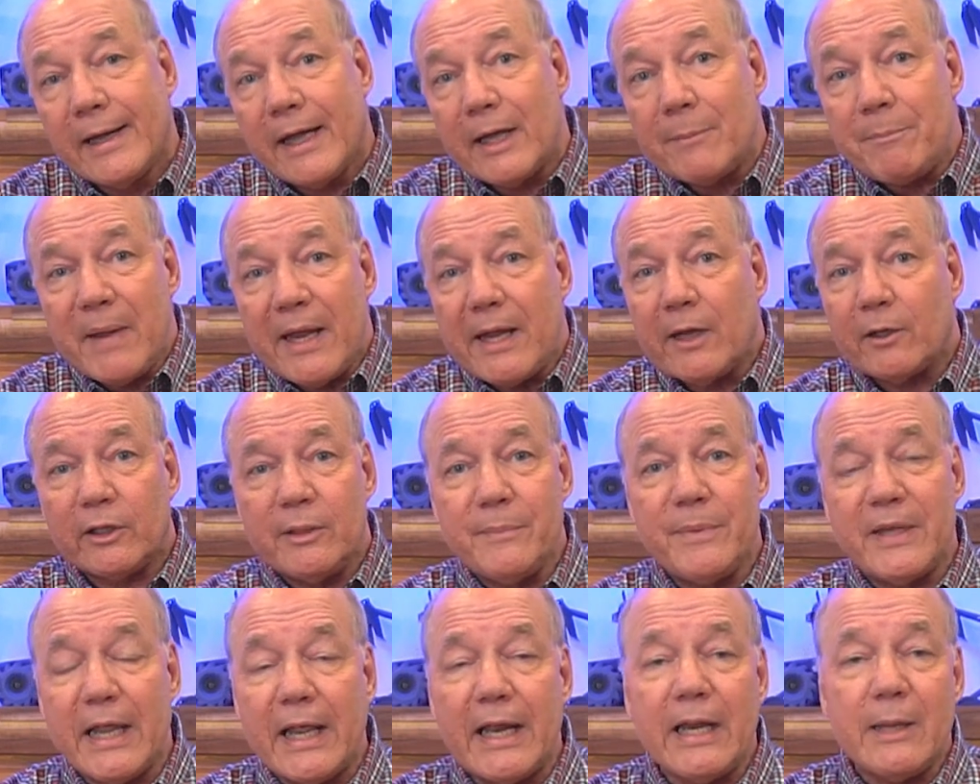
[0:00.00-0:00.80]
it may only
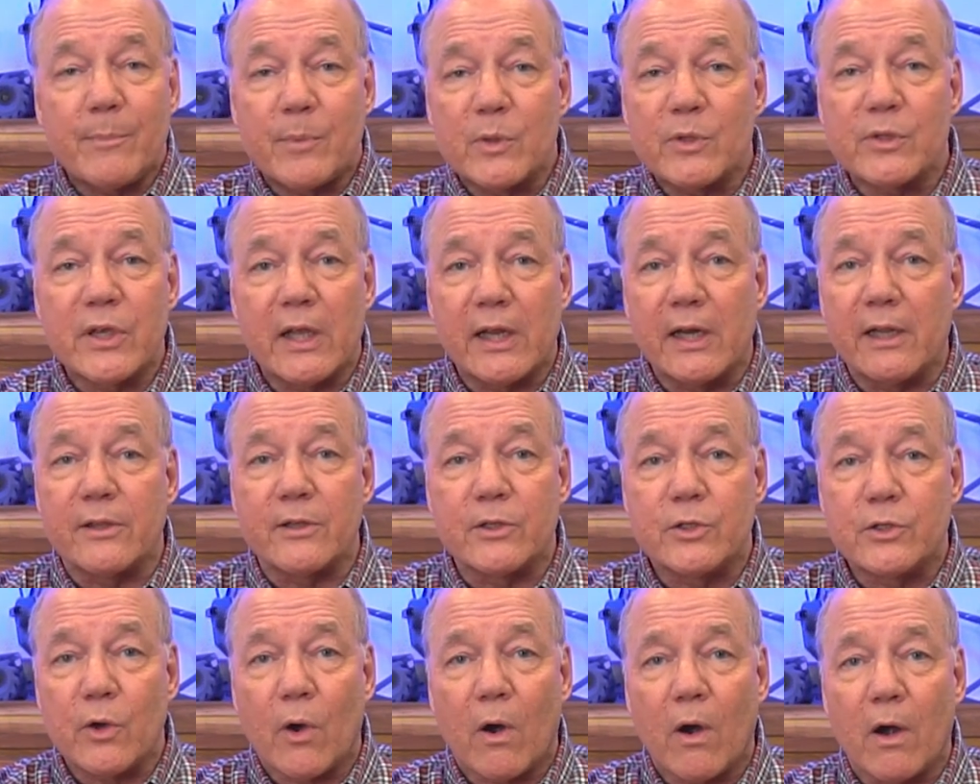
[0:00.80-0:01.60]
be 80% of the
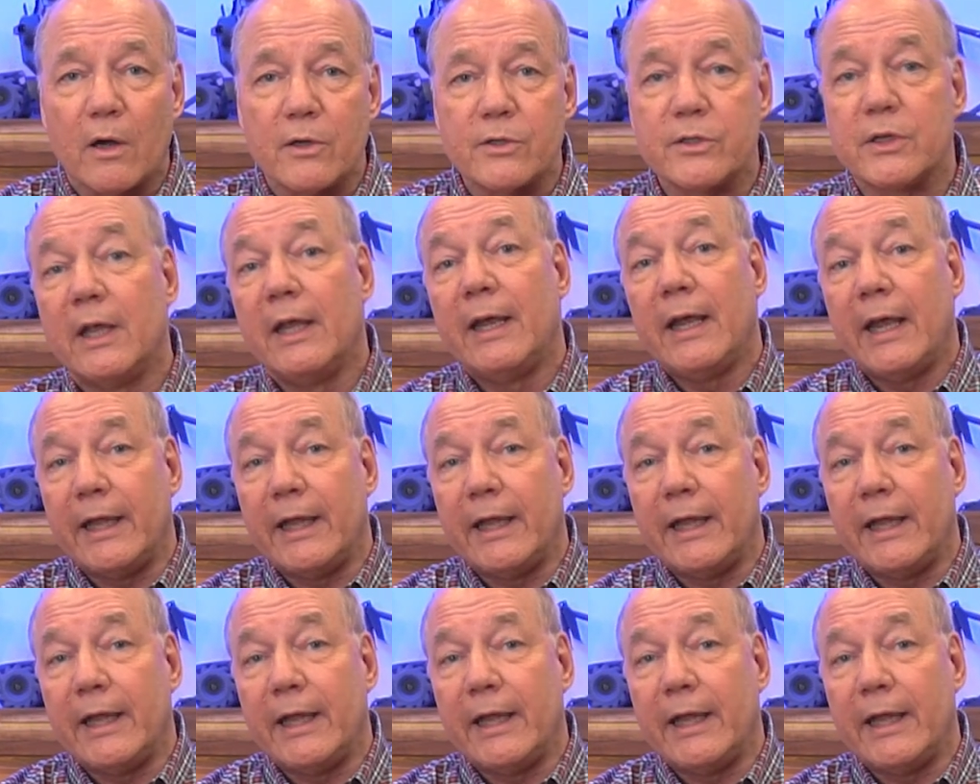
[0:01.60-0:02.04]
charge.